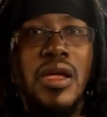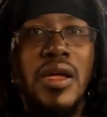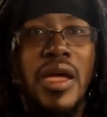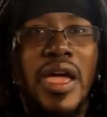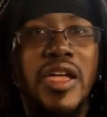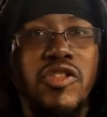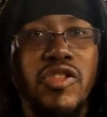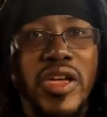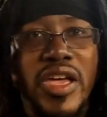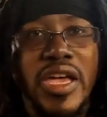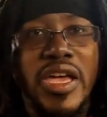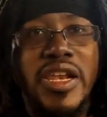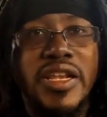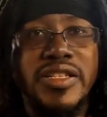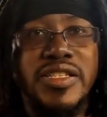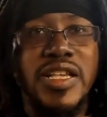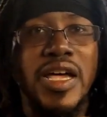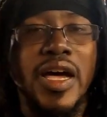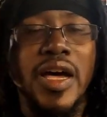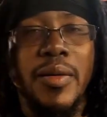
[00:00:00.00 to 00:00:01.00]
And you can hit
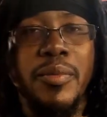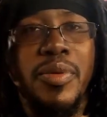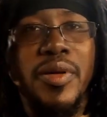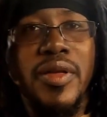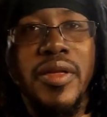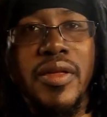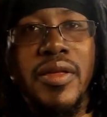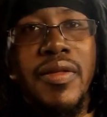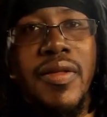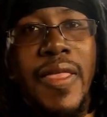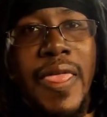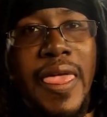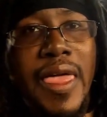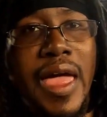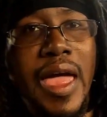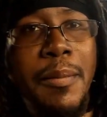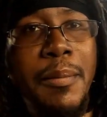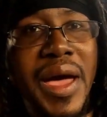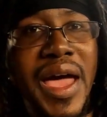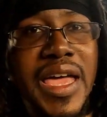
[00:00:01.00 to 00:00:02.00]
us up
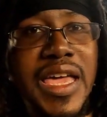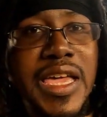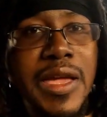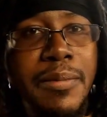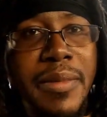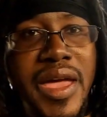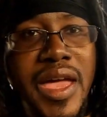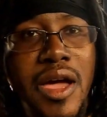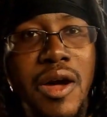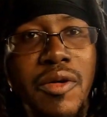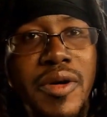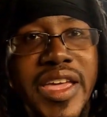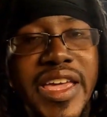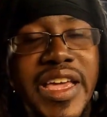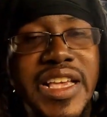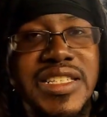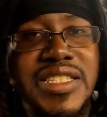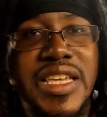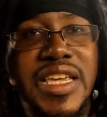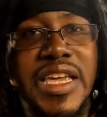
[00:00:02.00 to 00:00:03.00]
at my email,
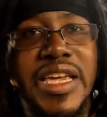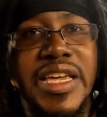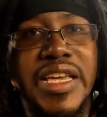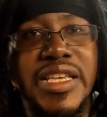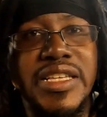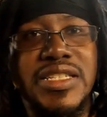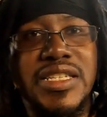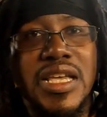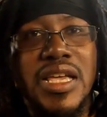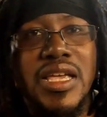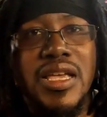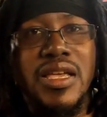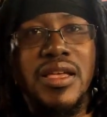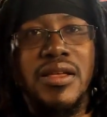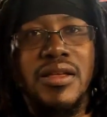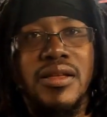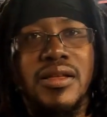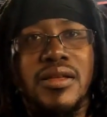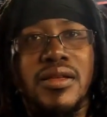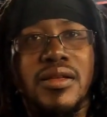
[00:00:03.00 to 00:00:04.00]

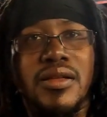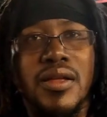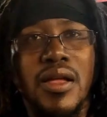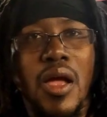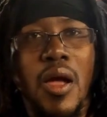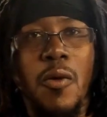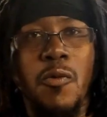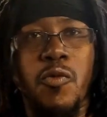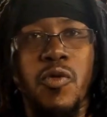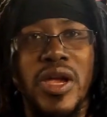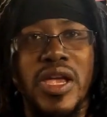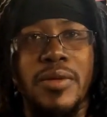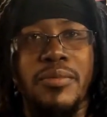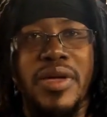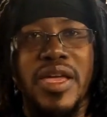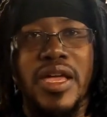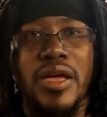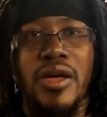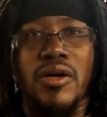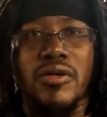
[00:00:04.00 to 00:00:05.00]

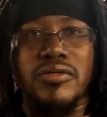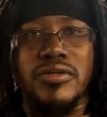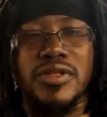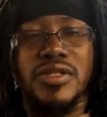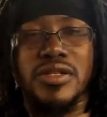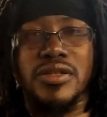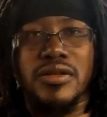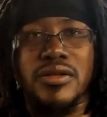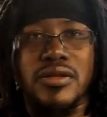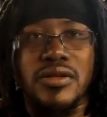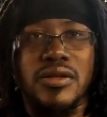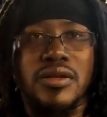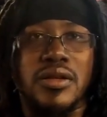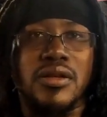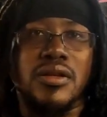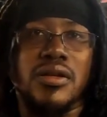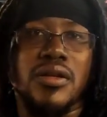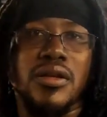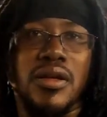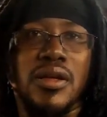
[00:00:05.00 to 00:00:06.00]

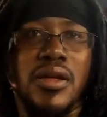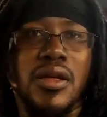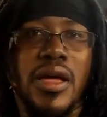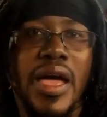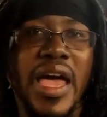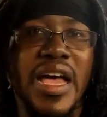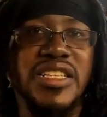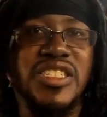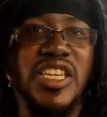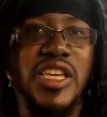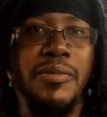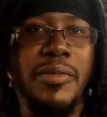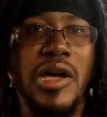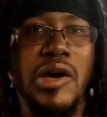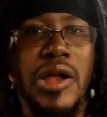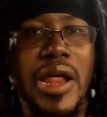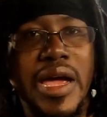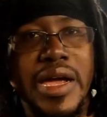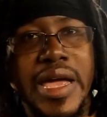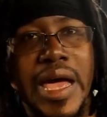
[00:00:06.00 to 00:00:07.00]

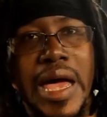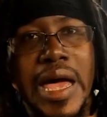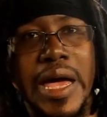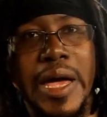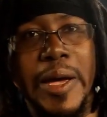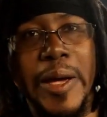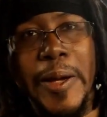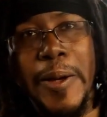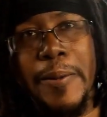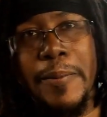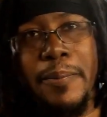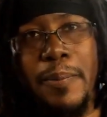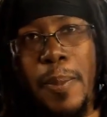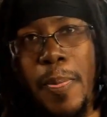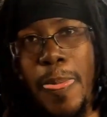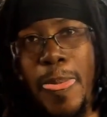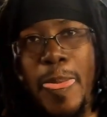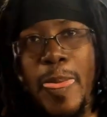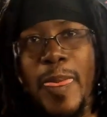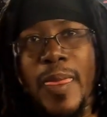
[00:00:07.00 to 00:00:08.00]
easyeaserebuilds@gmail.com.
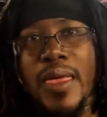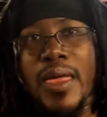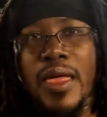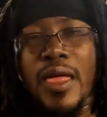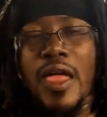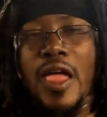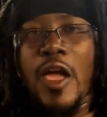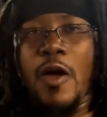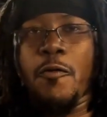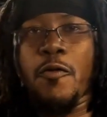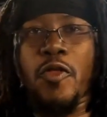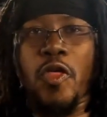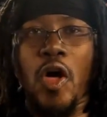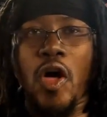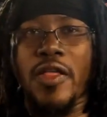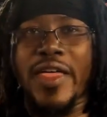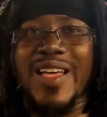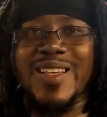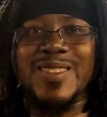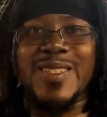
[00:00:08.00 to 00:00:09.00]
With
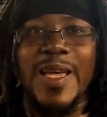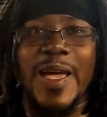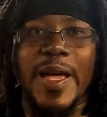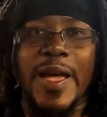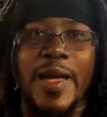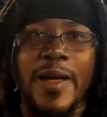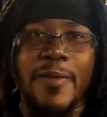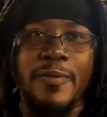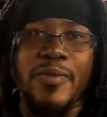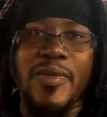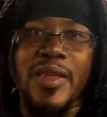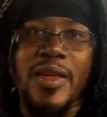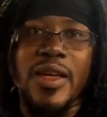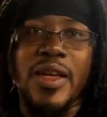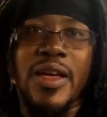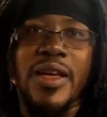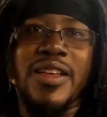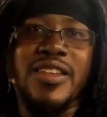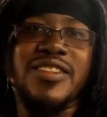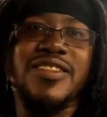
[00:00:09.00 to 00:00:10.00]
all that said,
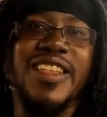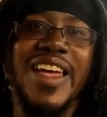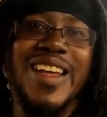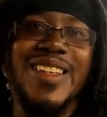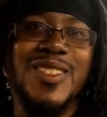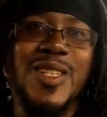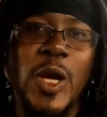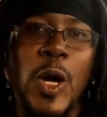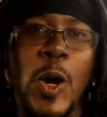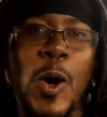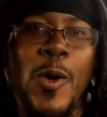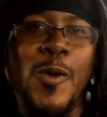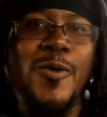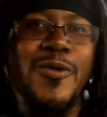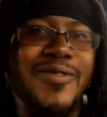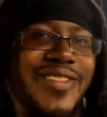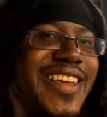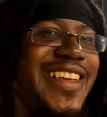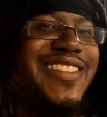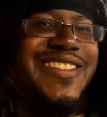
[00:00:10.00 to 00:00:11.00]
stay
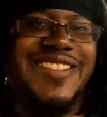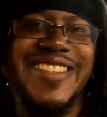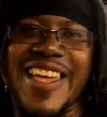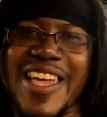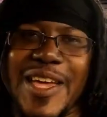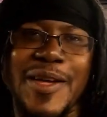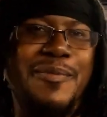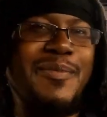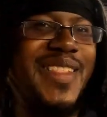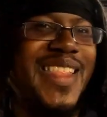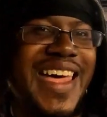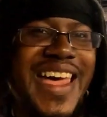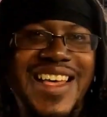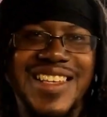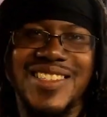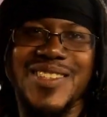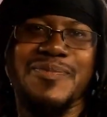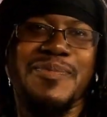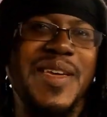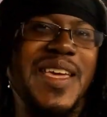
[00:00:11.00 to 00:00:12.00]
tuned and stay
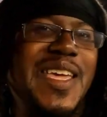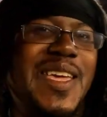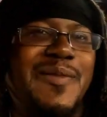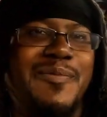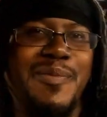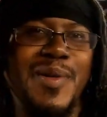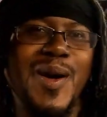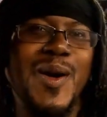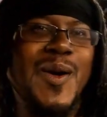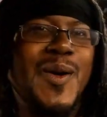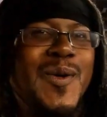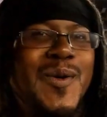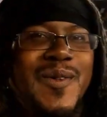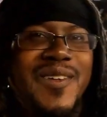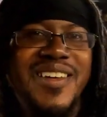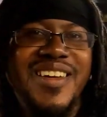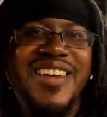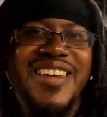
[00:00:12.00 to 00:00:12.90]
blessed, people.